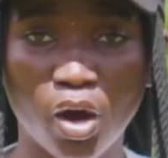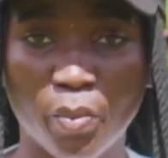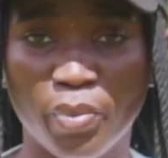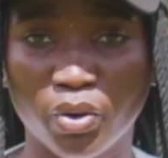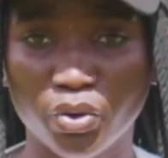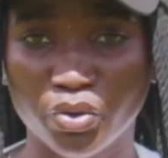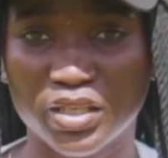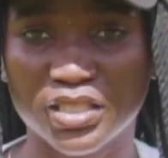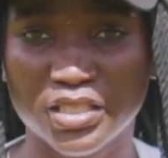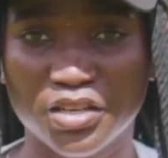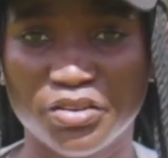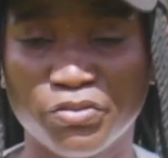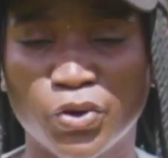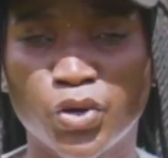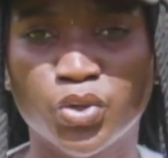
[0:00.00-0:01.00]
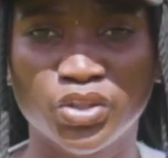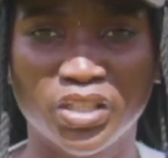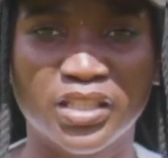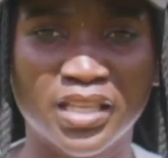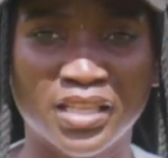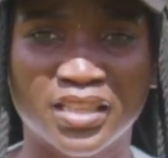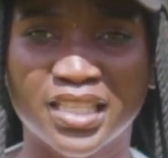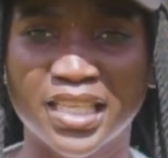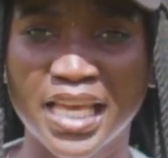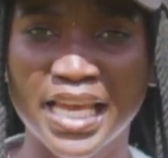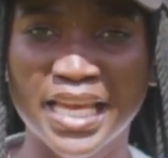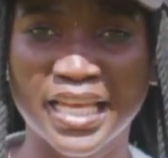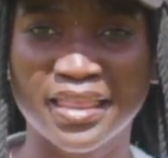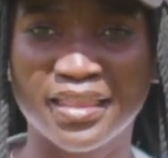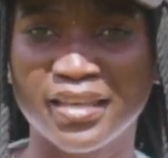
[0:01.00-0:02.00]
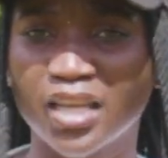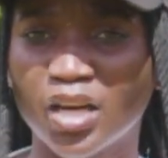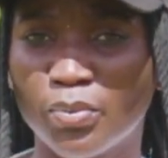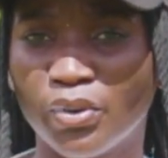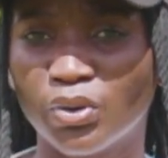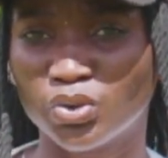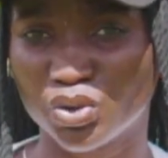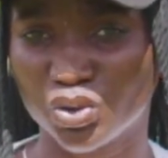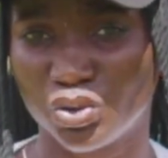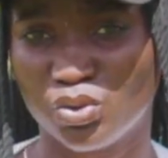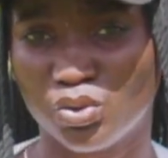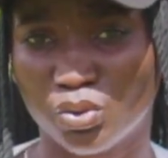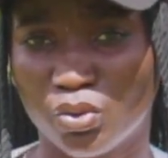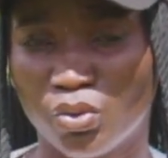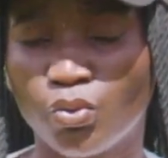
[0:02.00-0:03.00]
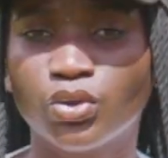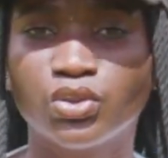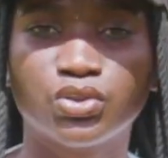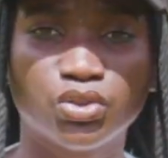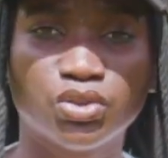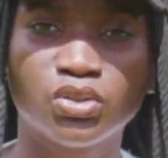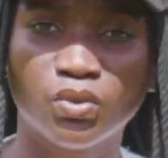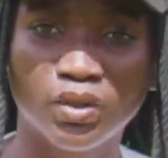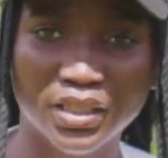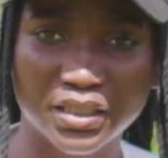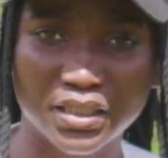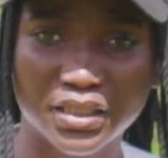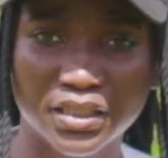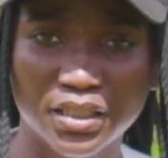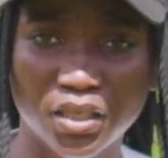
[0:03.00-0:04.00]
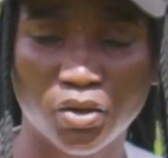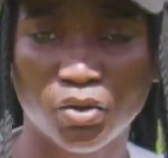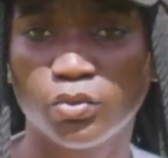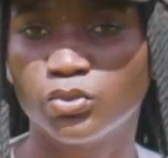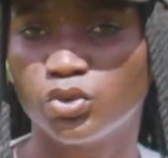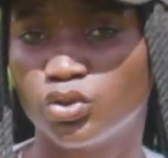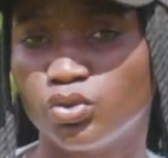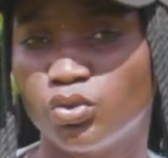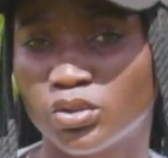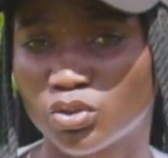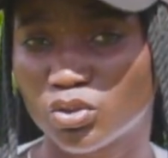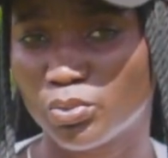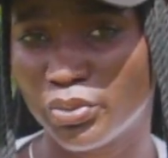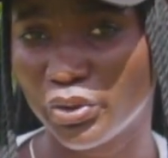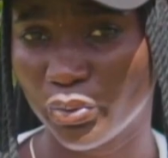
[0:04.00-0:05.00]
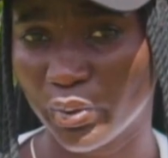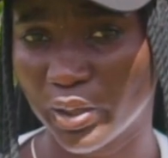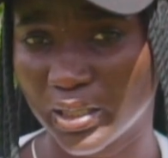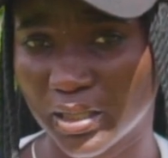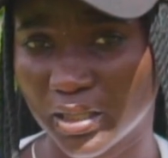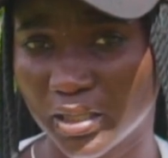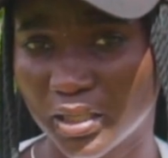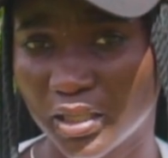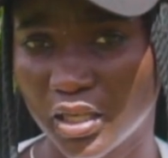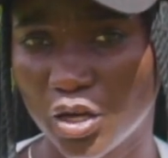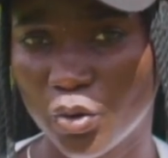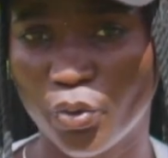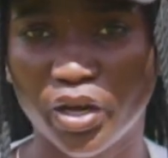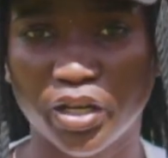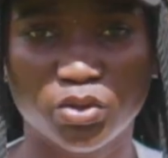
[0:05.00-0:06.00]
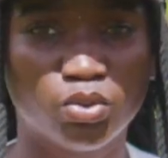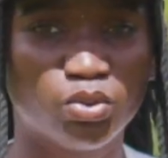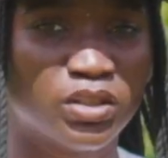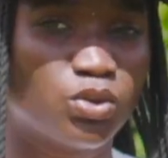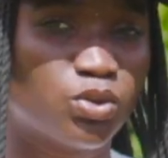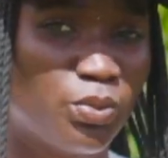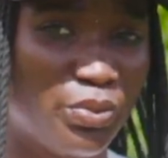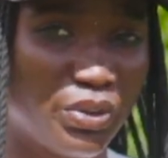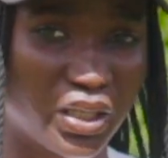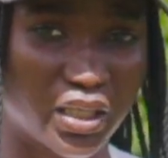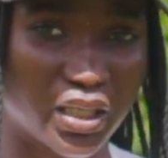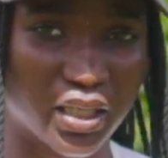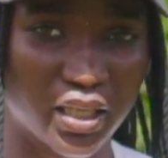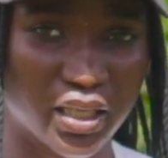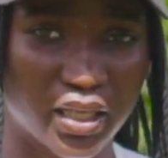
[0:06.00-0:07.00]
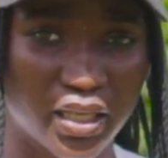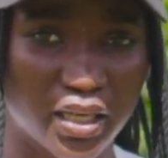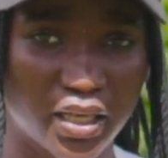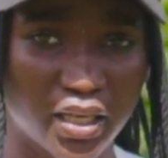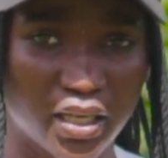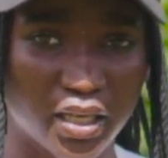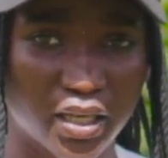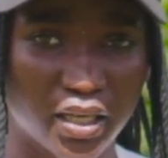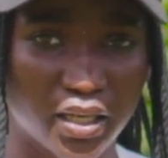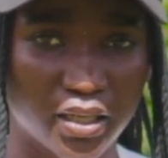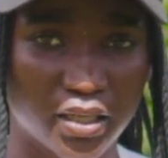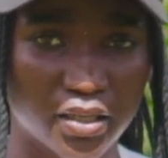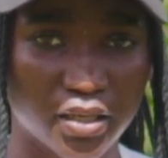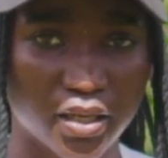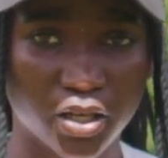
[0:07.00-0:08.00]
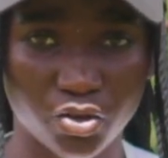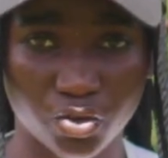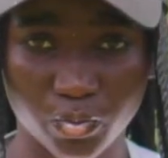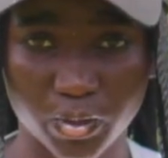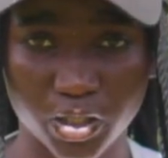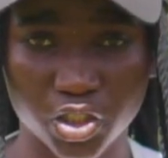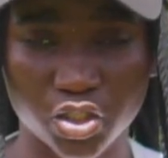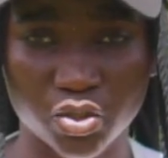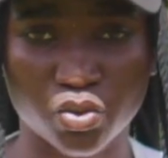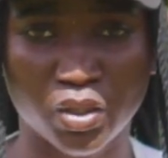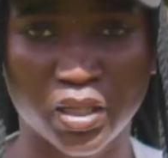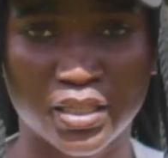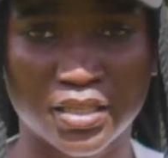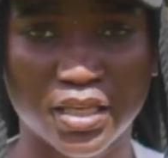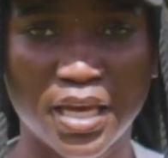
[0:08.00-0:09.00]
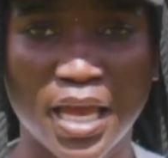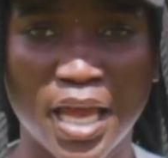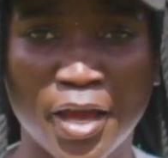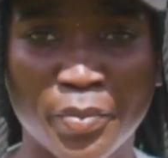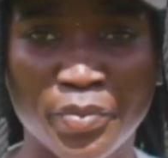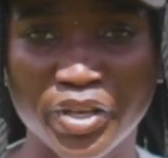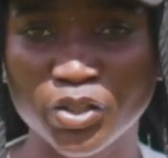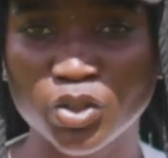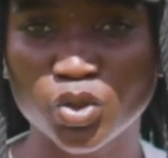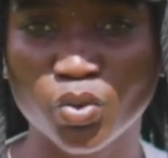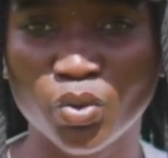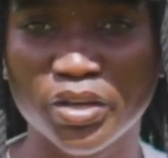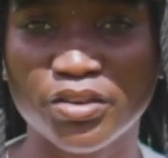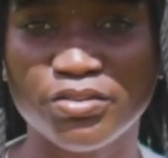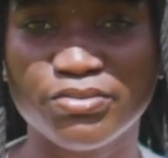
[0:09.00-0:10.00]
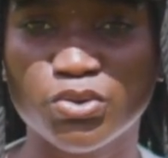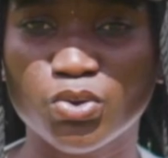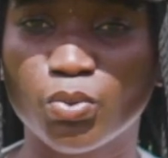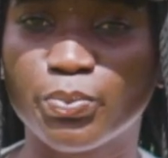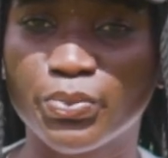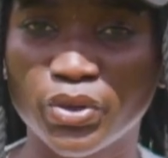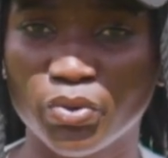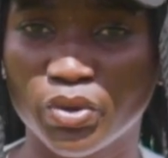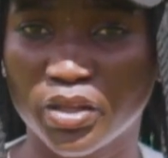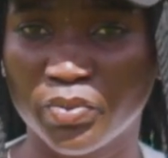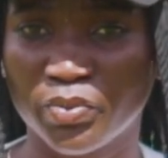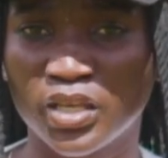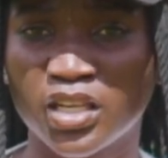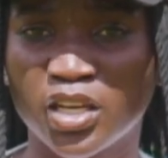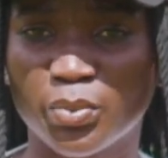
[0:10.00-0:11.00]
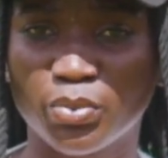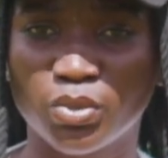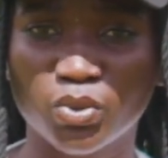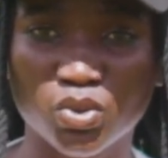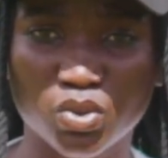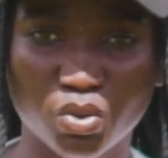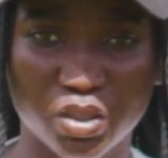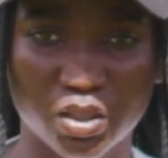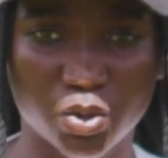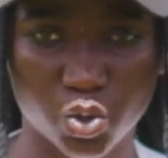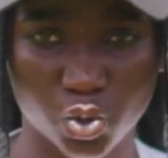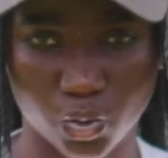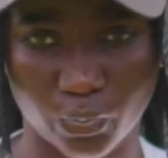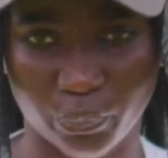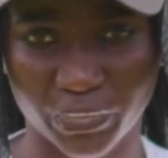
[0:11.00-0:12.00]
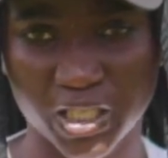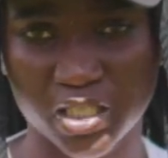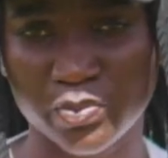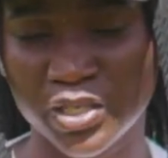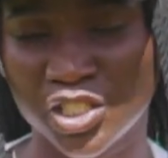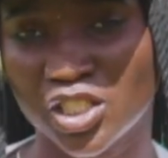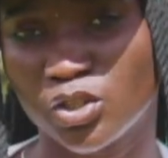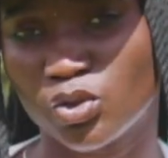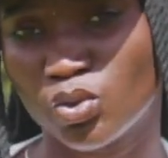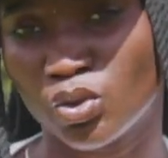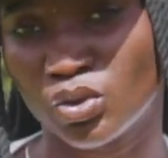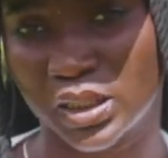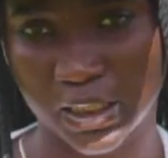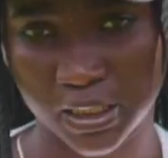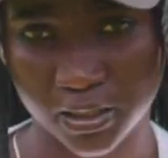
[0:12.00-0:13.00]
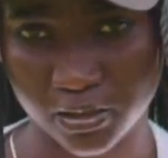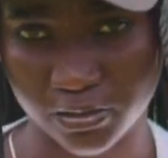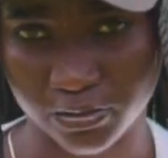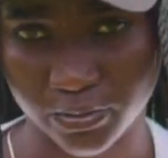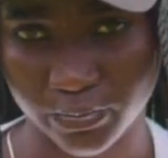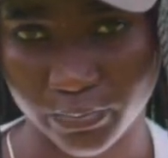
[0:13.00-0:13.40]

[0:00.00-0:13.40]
about yourself where you didn't think about you? What do you want? Whom do you want to be with? Where do you want to be? Can you imagine? So guys, make sure if you be with me in a bookstore show, especially to on TTV,